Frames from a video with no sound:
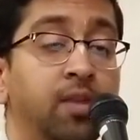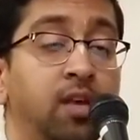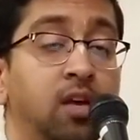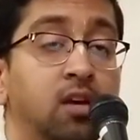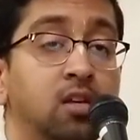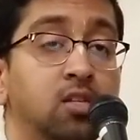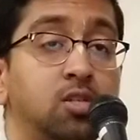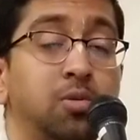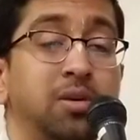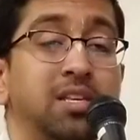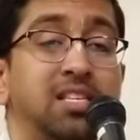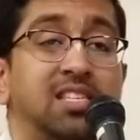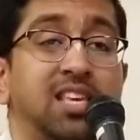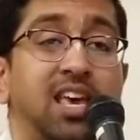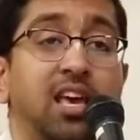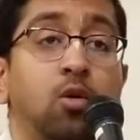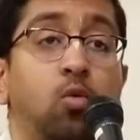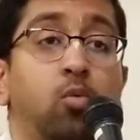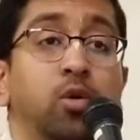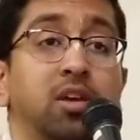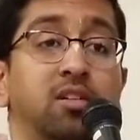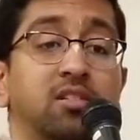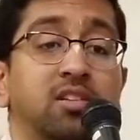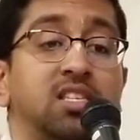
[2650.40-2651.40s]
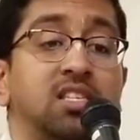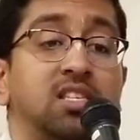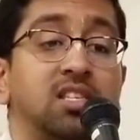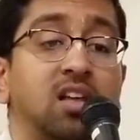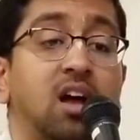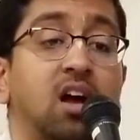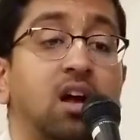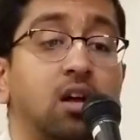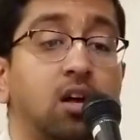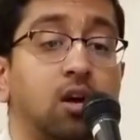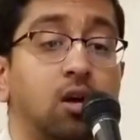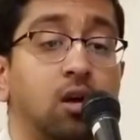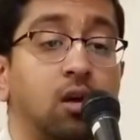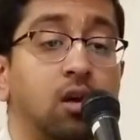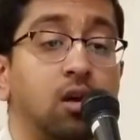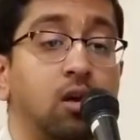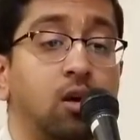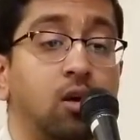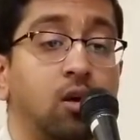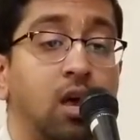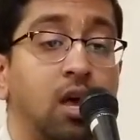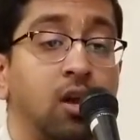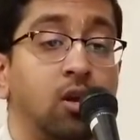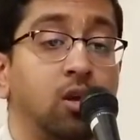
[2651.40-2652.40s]
So he's saying we are stuck
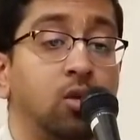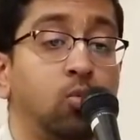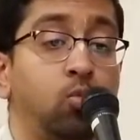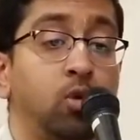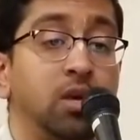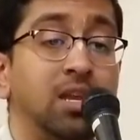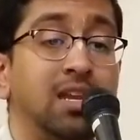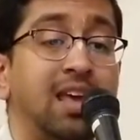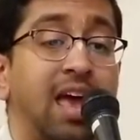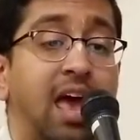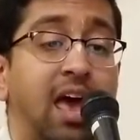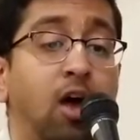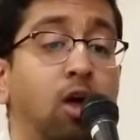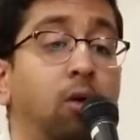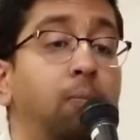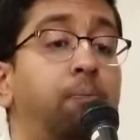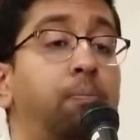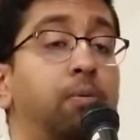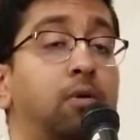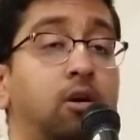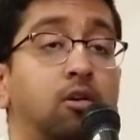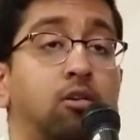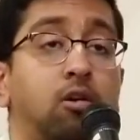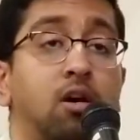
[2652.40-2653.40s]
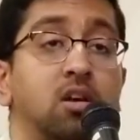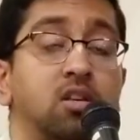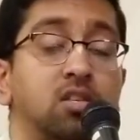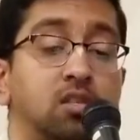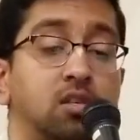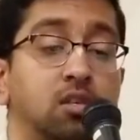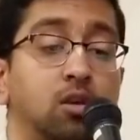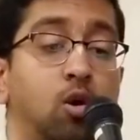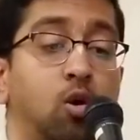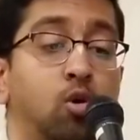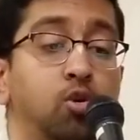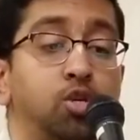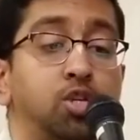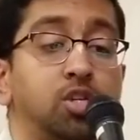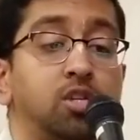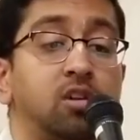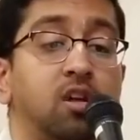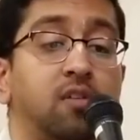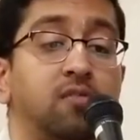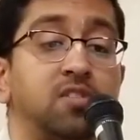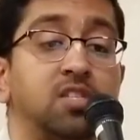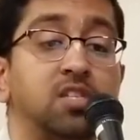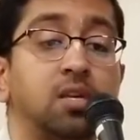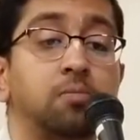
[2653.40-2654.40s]
and we need help across the ocean
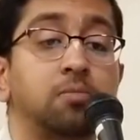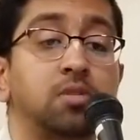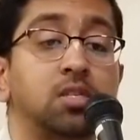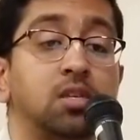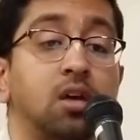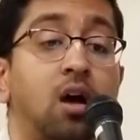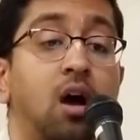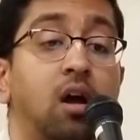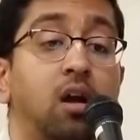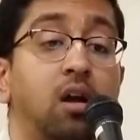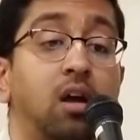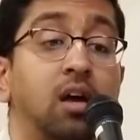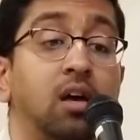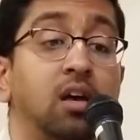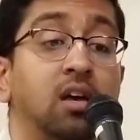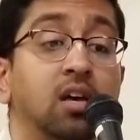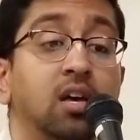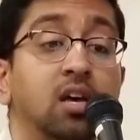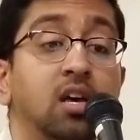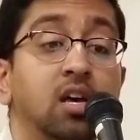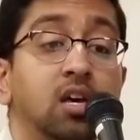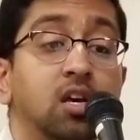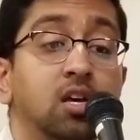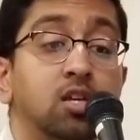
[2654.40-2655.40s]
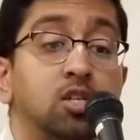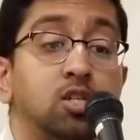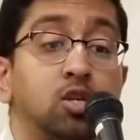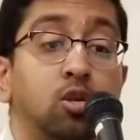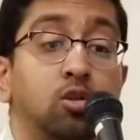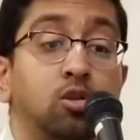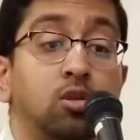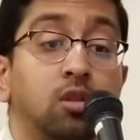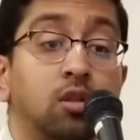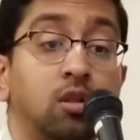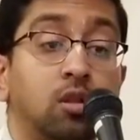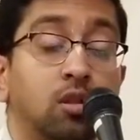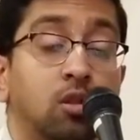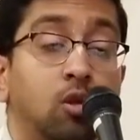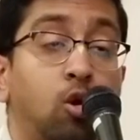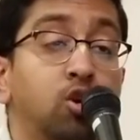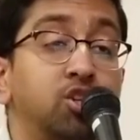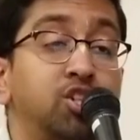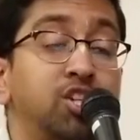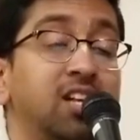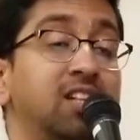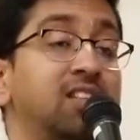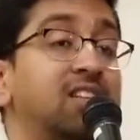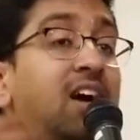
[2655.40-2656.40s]
of samsara. So Lord
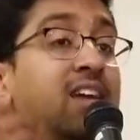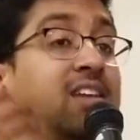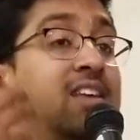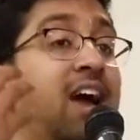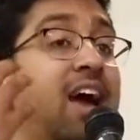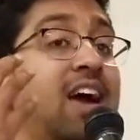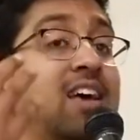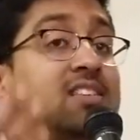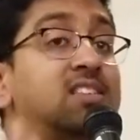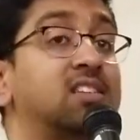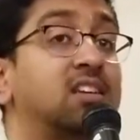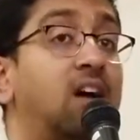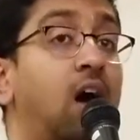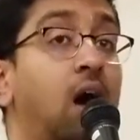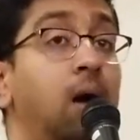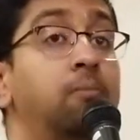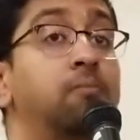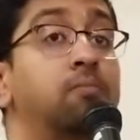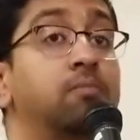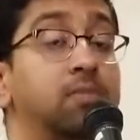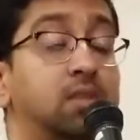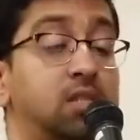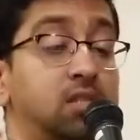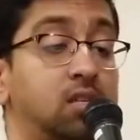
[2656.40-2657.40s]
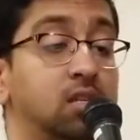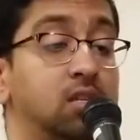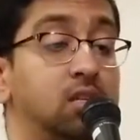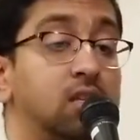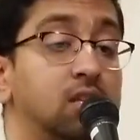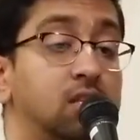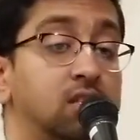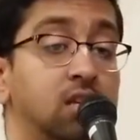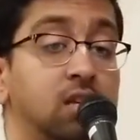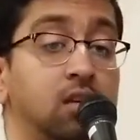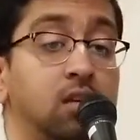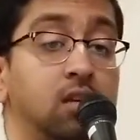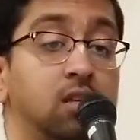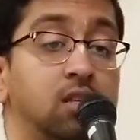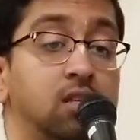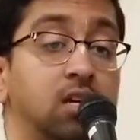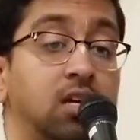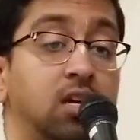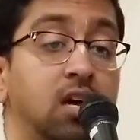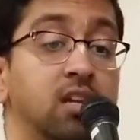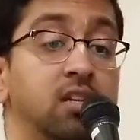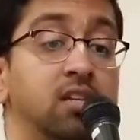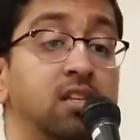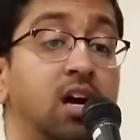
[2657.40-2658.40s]
Chaitanya has come to
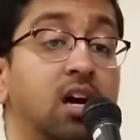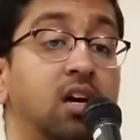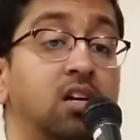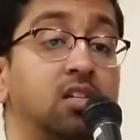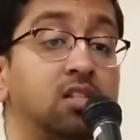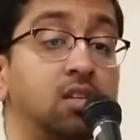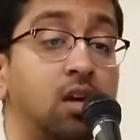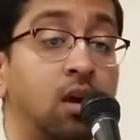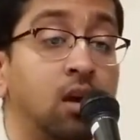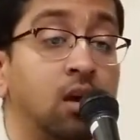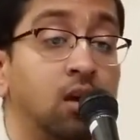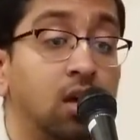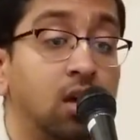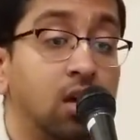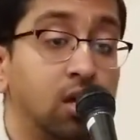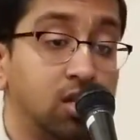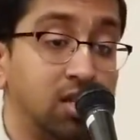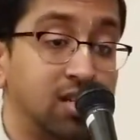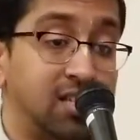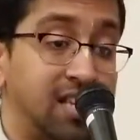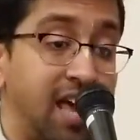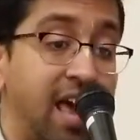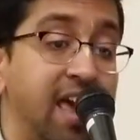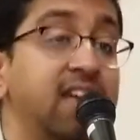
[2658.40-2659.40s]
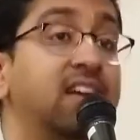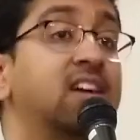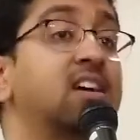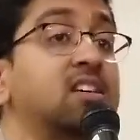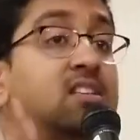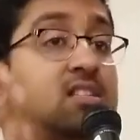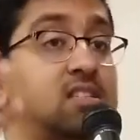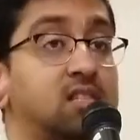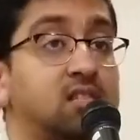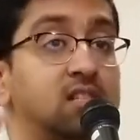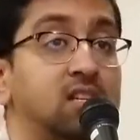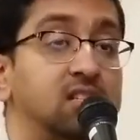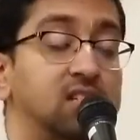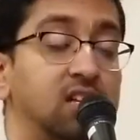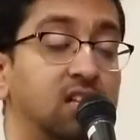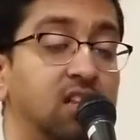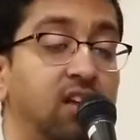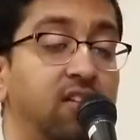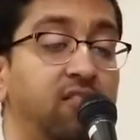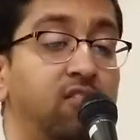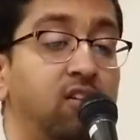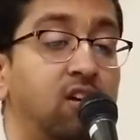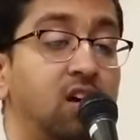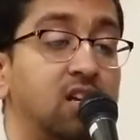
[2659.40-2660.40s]
conduct, to take us, to
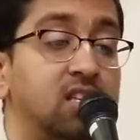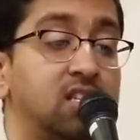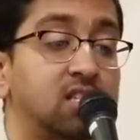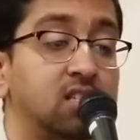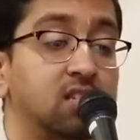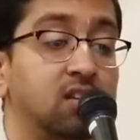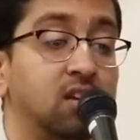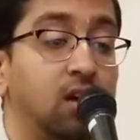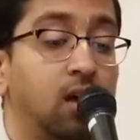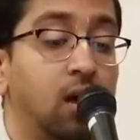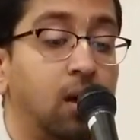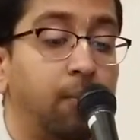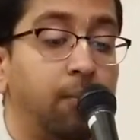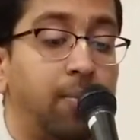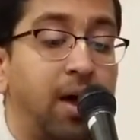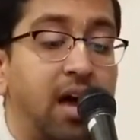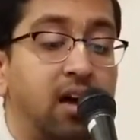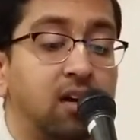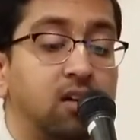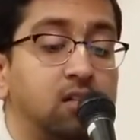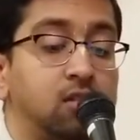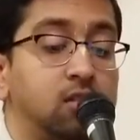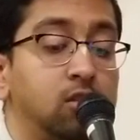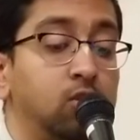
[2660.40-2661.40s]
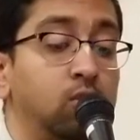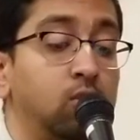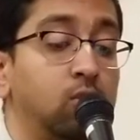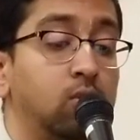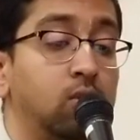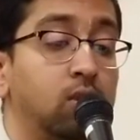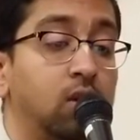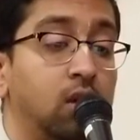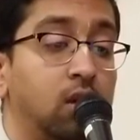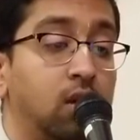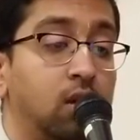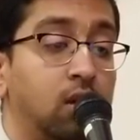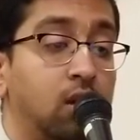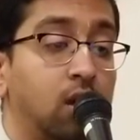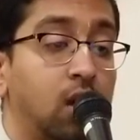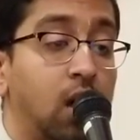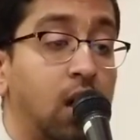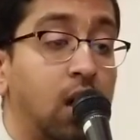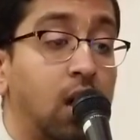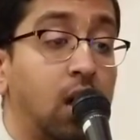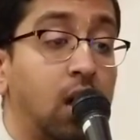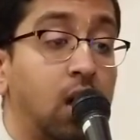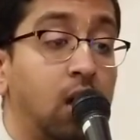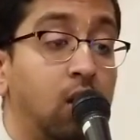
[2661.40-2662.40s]
deliver us back to
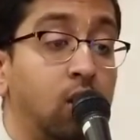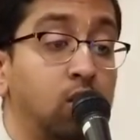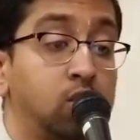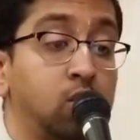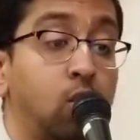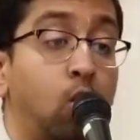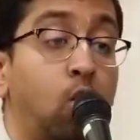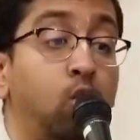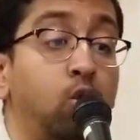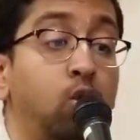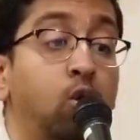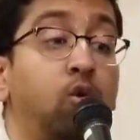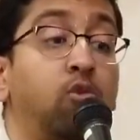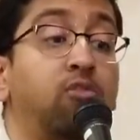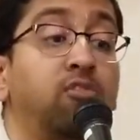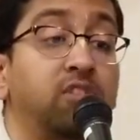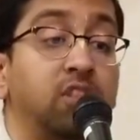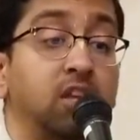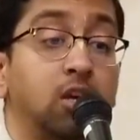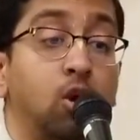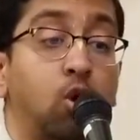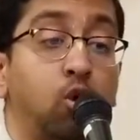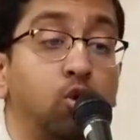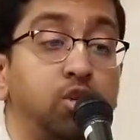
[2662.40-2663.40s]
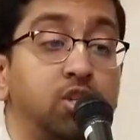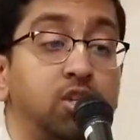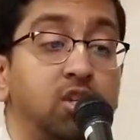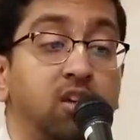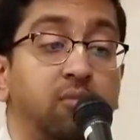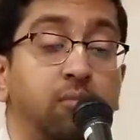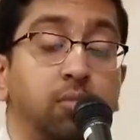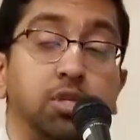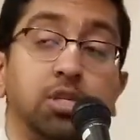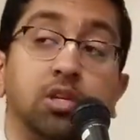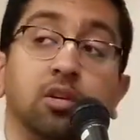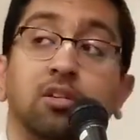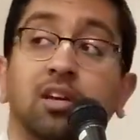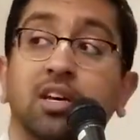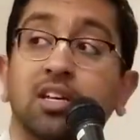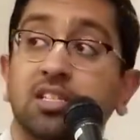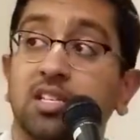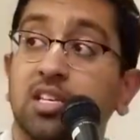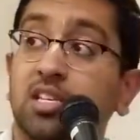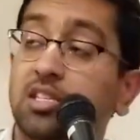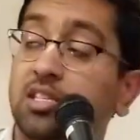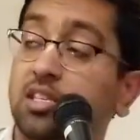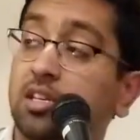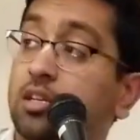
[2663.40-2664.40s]
over the ocean of material
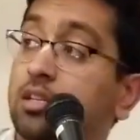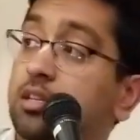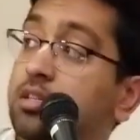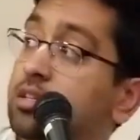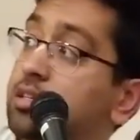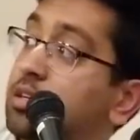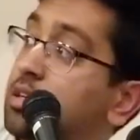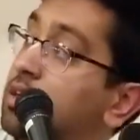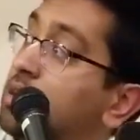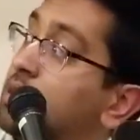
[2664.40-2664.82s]
existence.